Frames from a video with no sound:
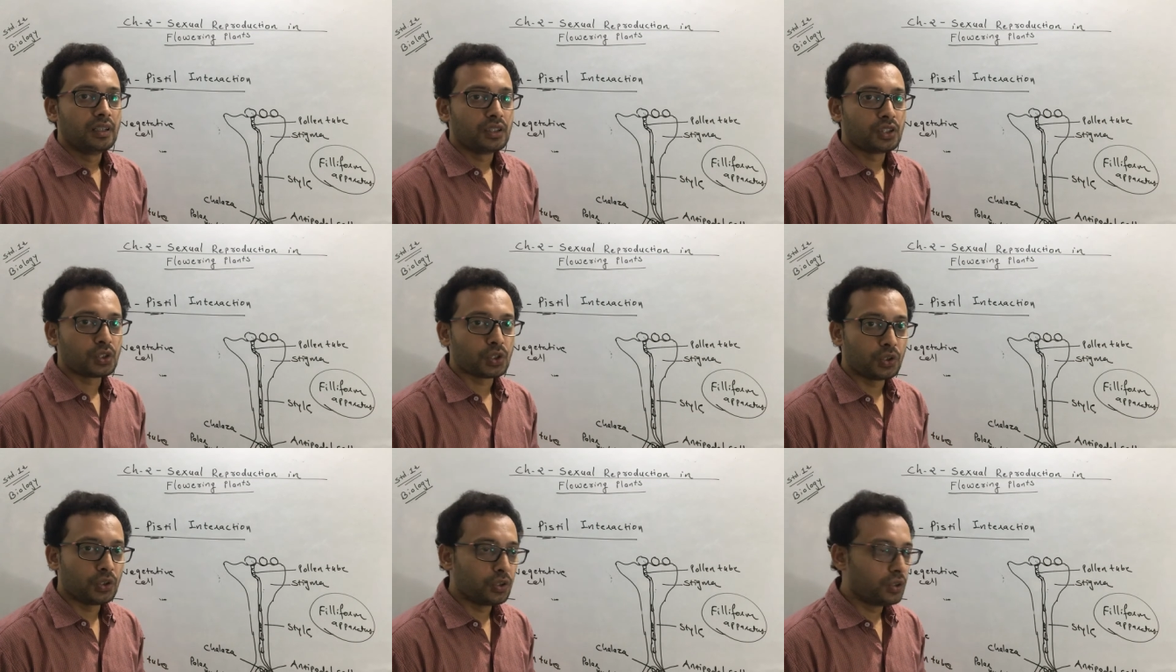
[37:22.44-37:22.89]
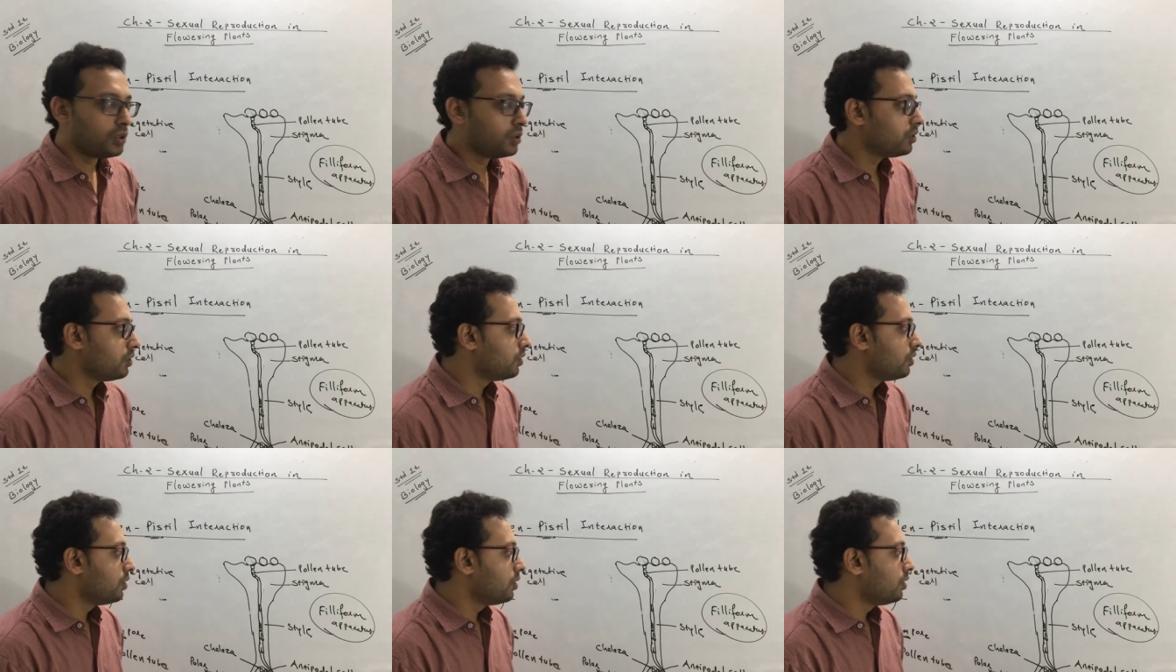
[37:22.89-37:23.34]

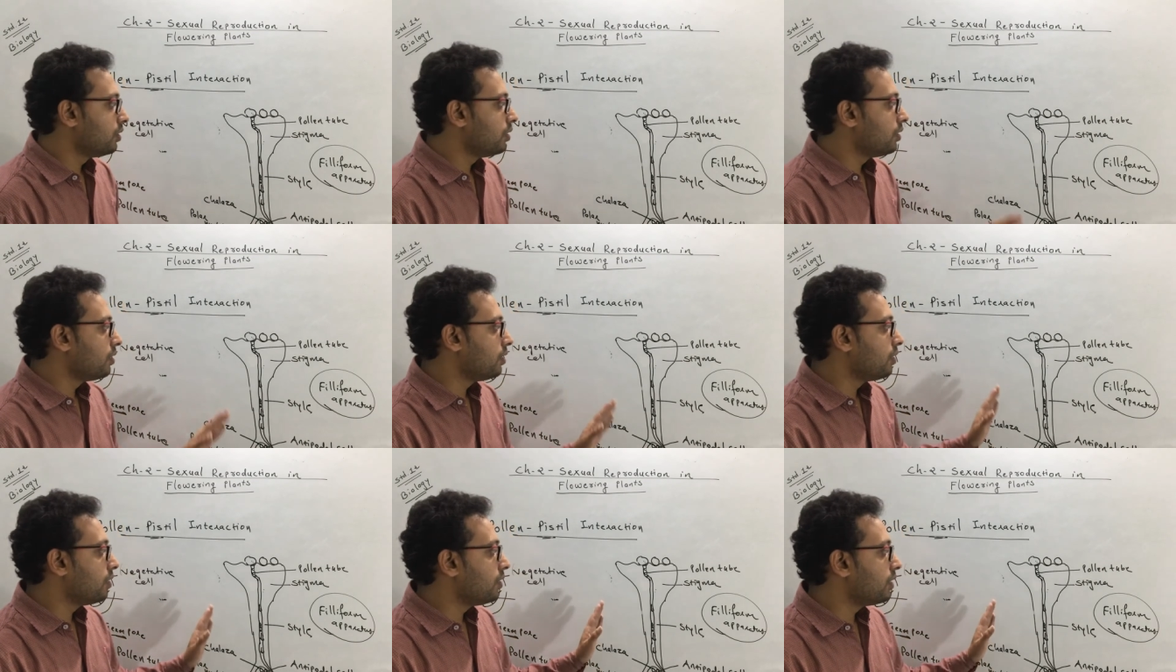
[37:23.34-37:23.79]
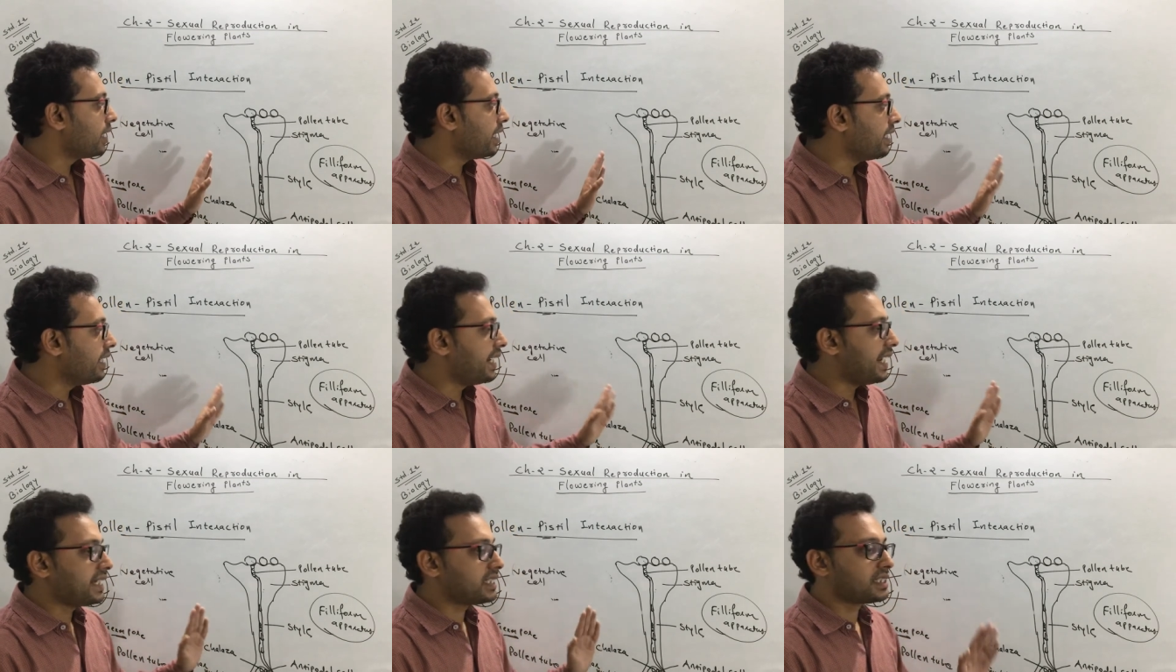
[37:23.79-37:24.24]
so
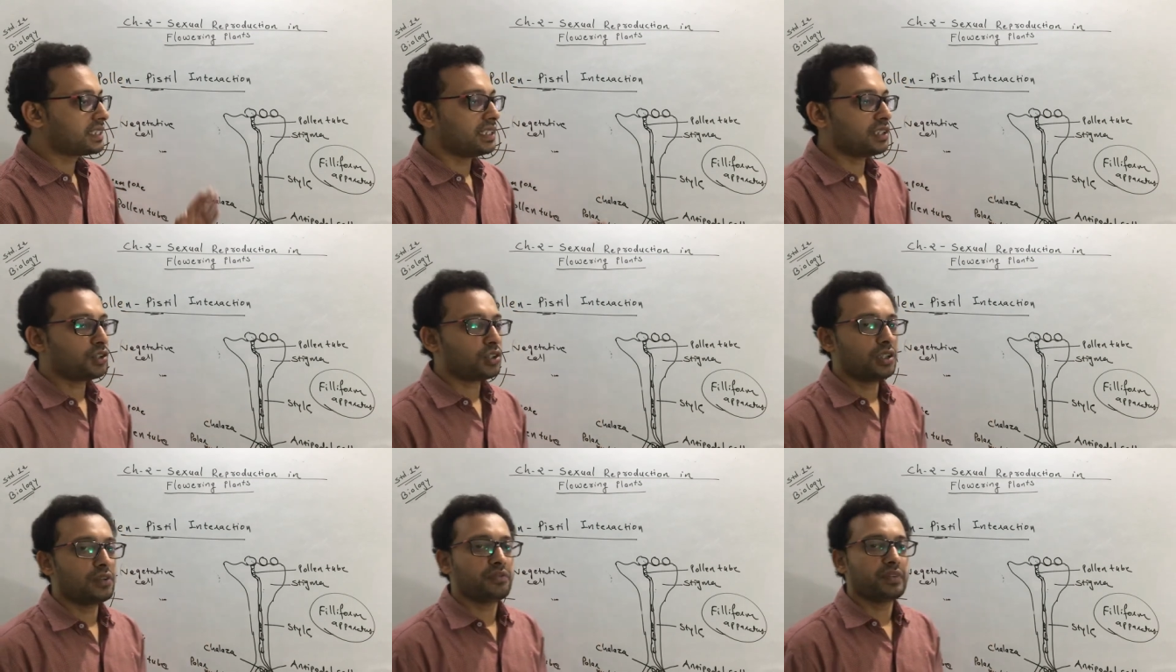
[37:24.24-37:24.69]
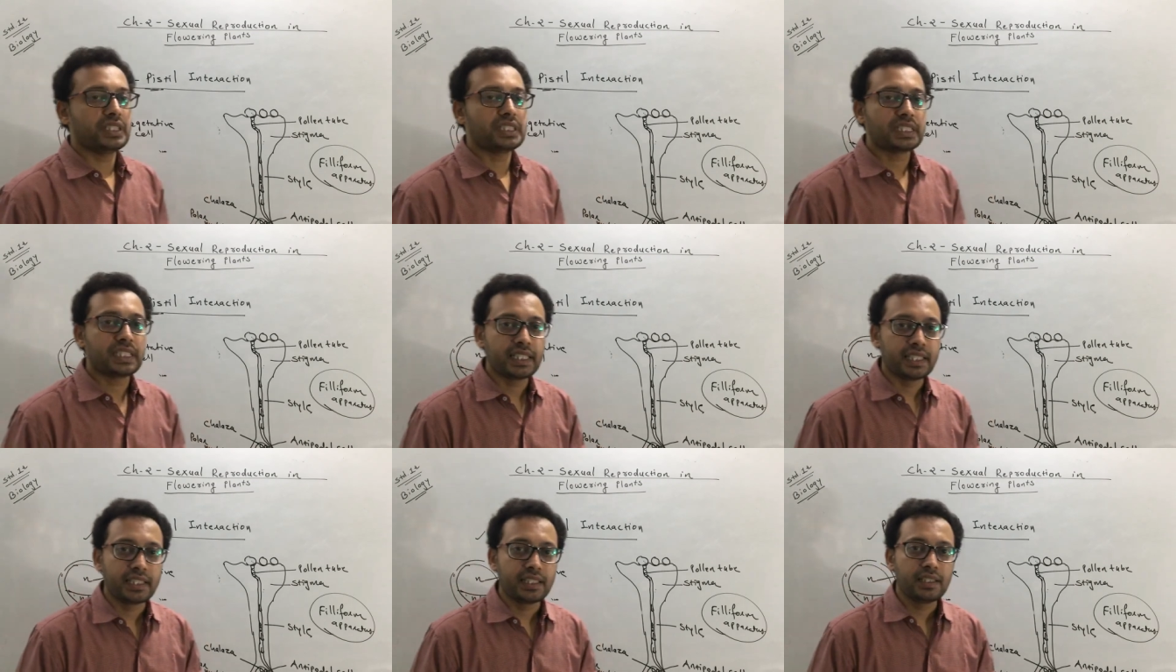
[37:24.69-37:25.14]
in next session we
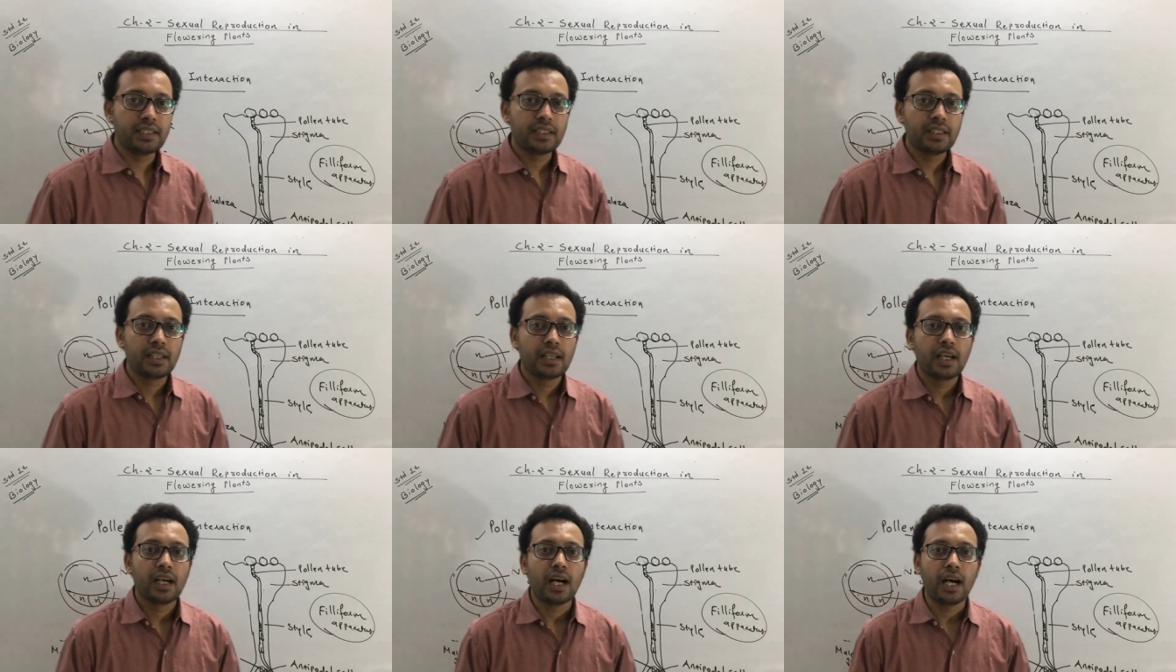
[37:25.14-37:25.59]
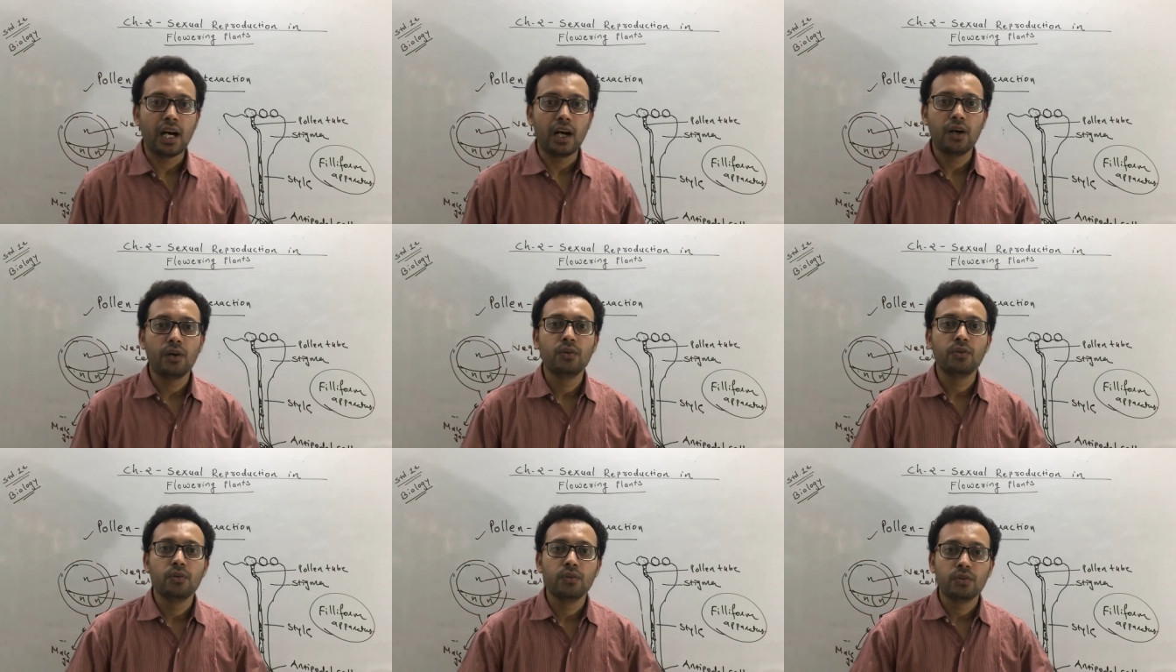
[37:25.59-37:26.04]
see
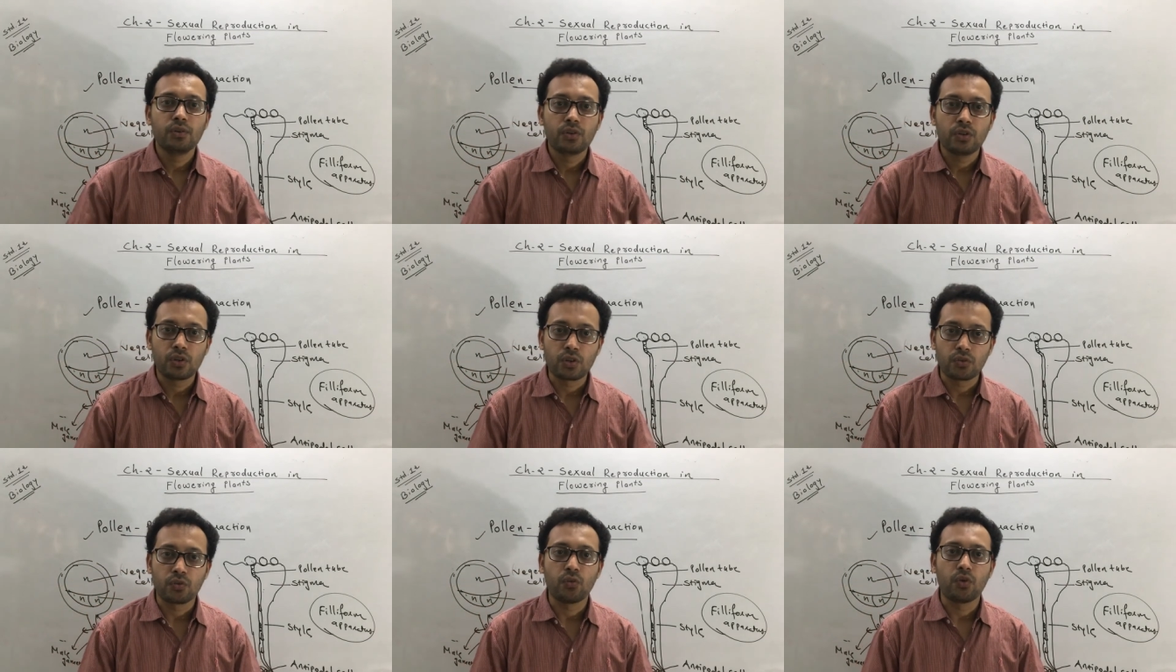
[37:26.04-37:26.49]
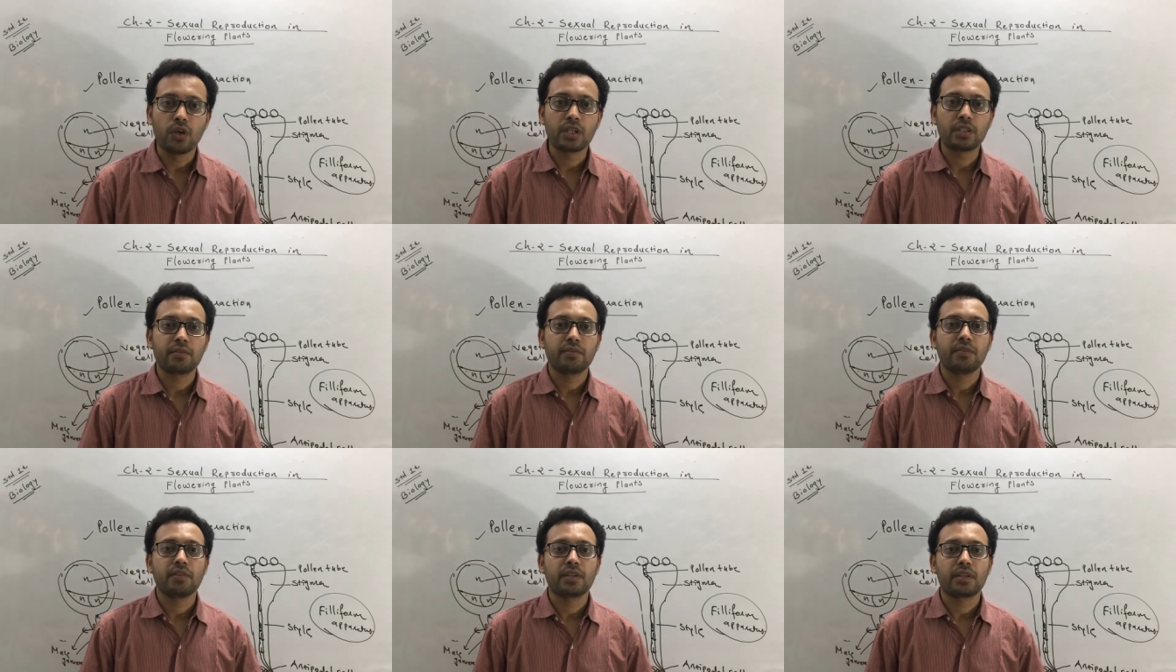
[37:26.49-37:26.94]
how or
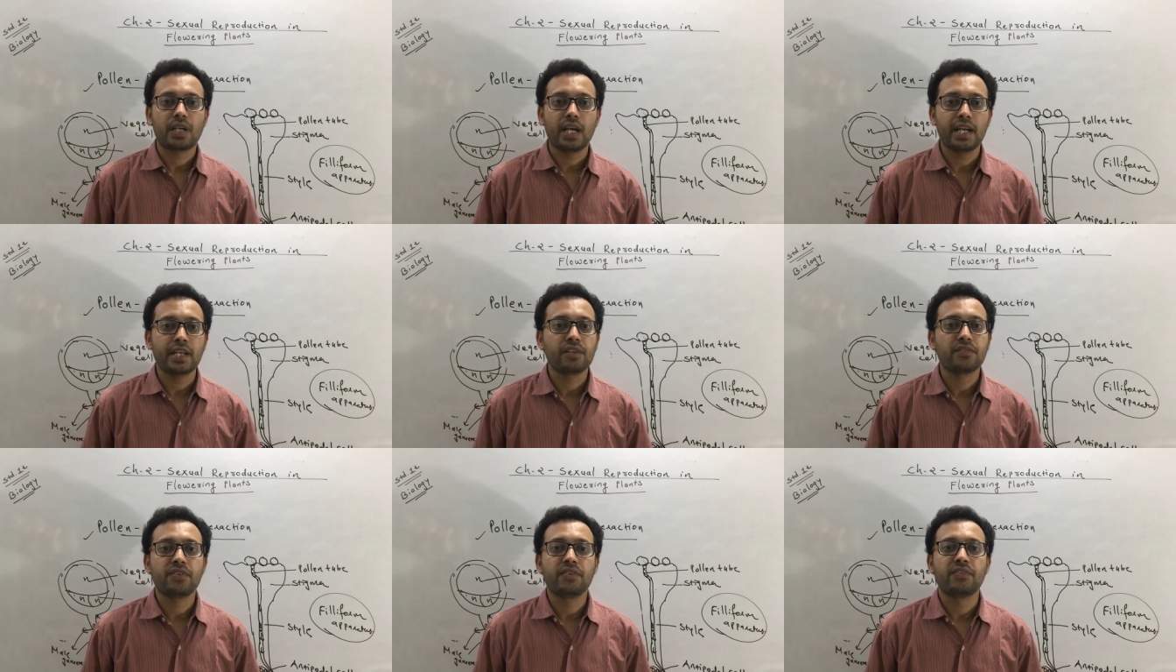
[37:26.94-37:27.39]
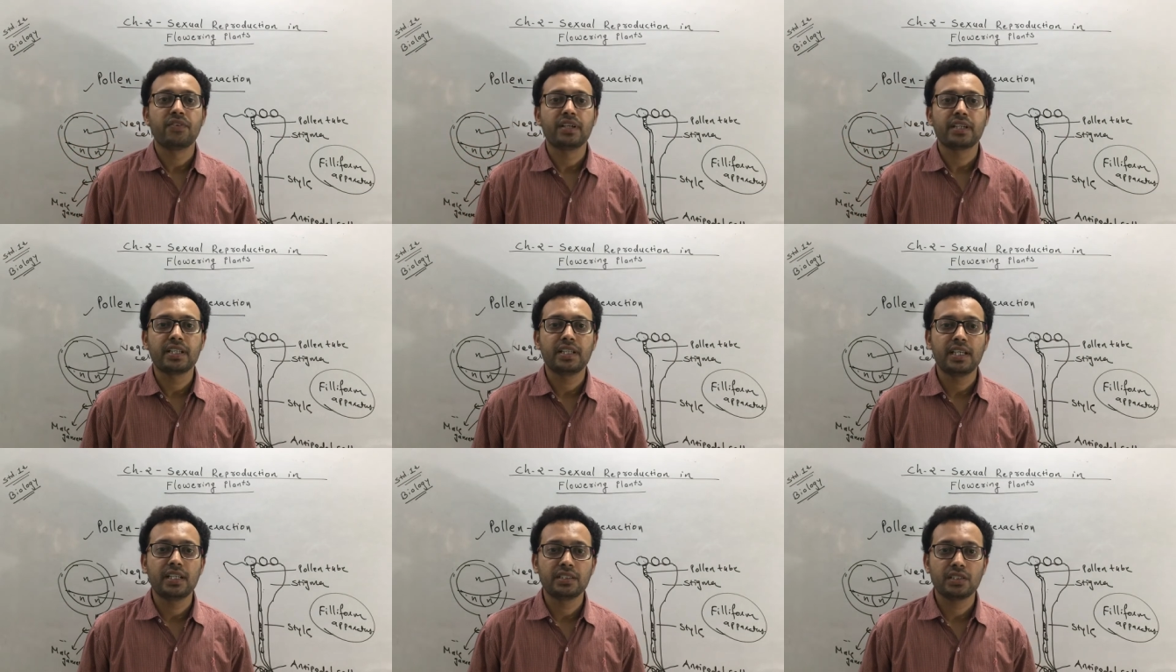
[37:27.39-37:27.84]
what kind of a
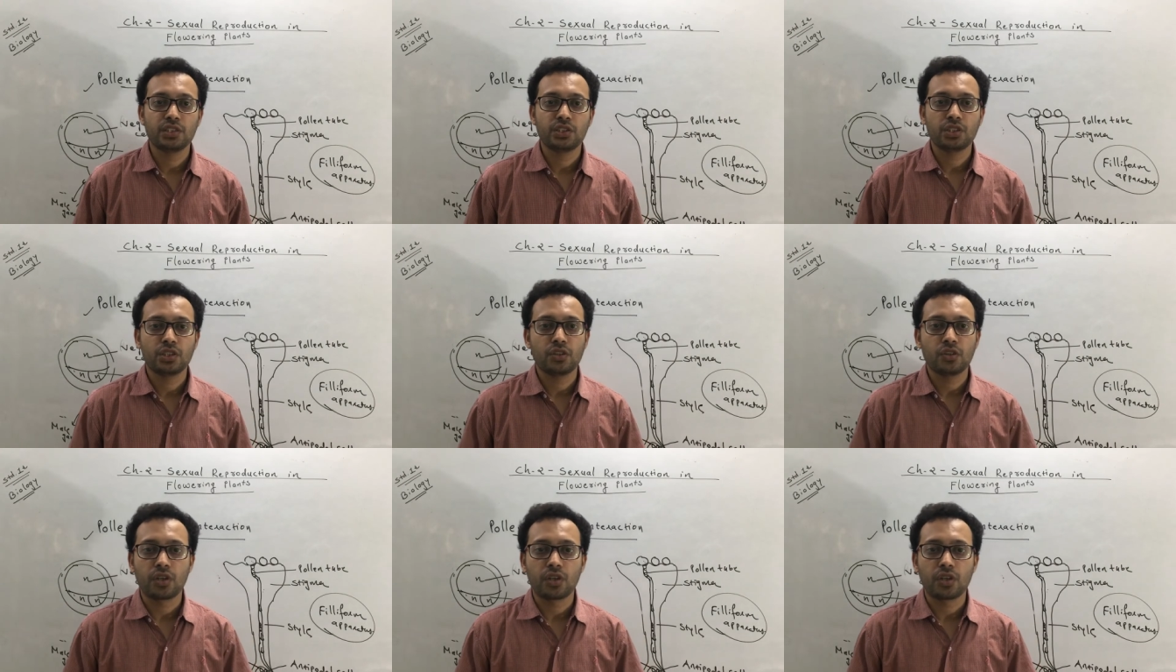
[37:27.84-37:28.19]
fertilization